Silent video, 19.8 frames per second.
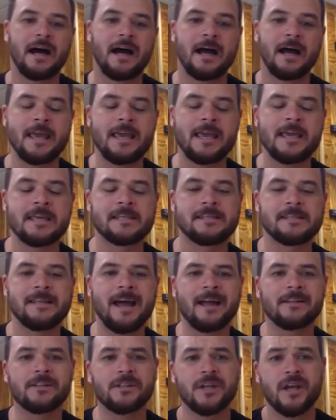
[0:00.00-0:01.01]
is
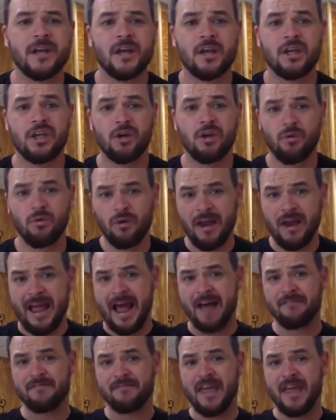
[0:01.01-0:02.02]
that you
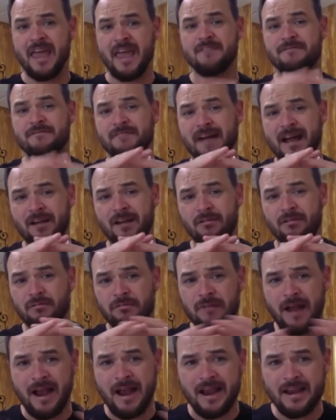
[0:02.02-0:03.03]
have a
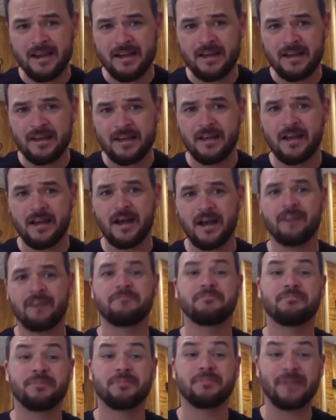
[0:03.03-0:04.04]
variety
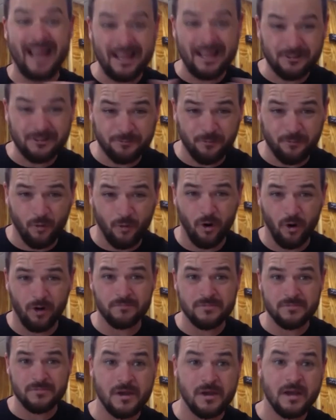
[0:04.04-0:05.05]
of
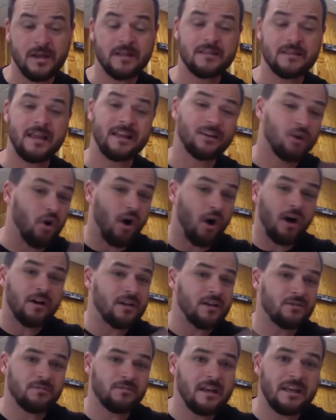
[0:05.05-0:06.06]
platforms that God
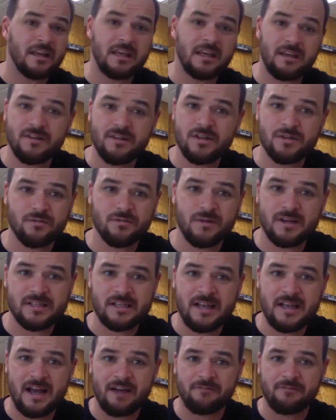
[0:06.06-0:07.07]
has really given to us
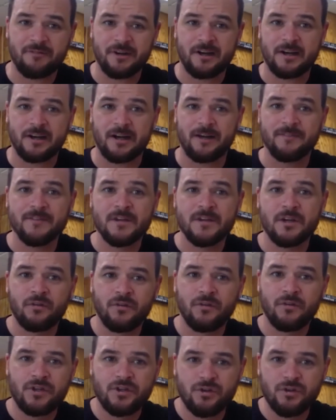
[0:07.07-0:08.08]
in Africa,
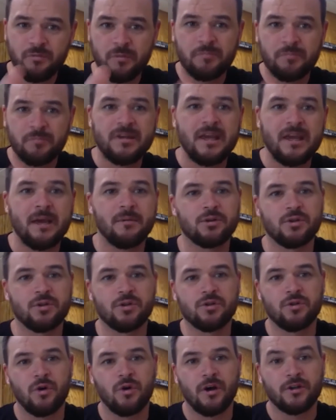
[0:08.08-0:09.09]
which you will be able to
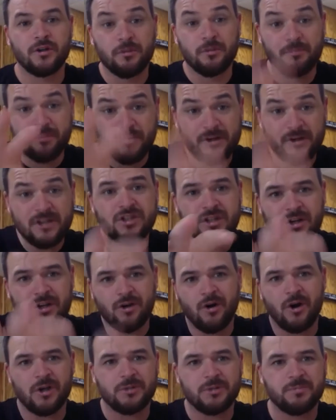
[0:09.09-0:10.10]
join to preach the
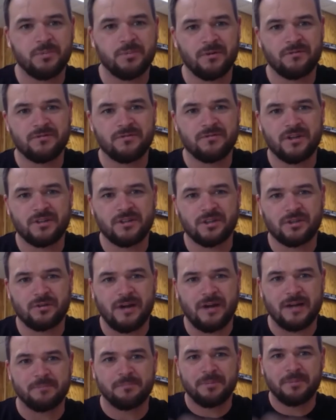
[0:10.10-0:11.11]
gospel of Jesus
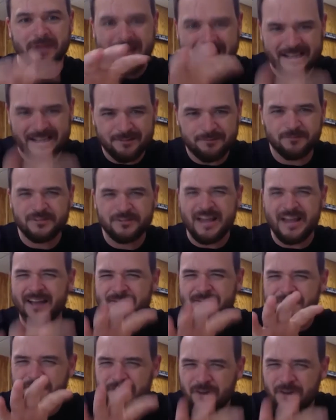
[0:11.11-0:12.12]
Christ.
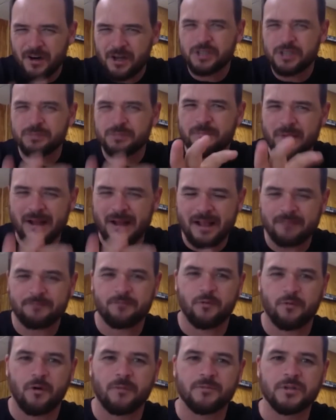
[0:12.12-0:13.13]
Diverse
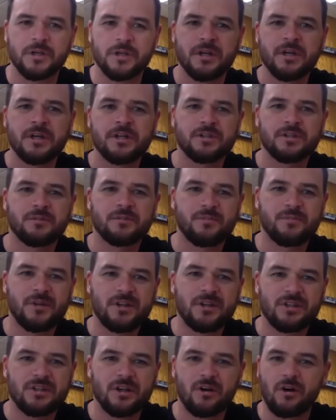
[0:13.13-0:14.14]
platforms to
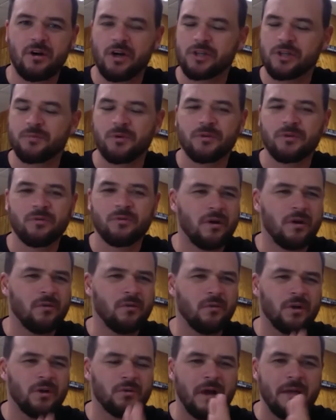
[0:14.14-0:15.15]
preach the gospel.
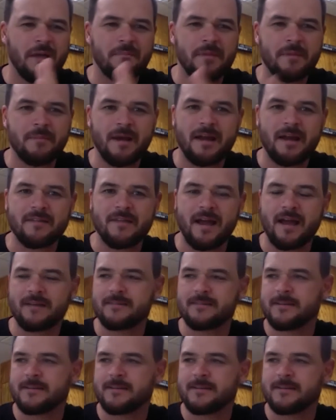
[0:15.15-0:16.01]
What do I mean by that?